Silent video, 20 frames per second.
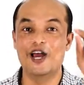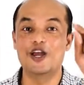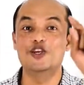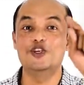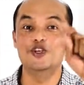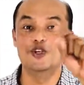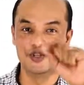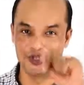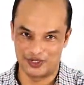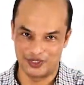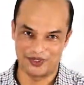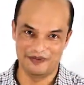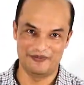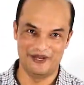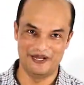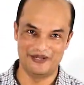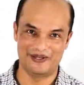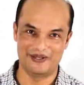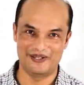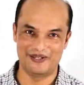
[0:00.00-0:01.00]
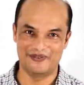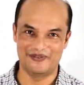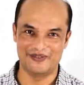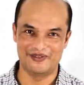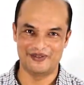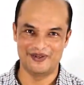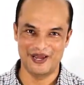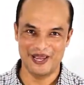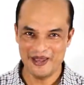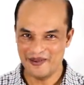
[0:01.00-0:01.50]
you should be looking
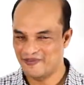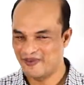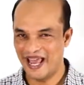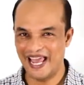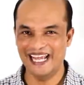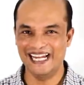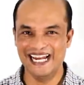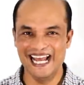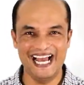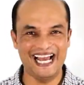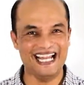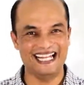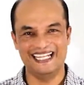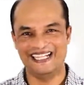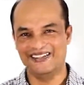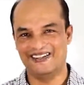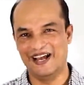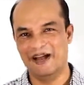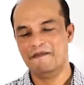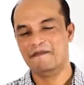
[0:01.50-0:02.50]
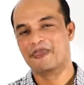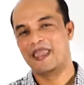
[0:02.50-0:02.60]
for. Amen. Hallelujah.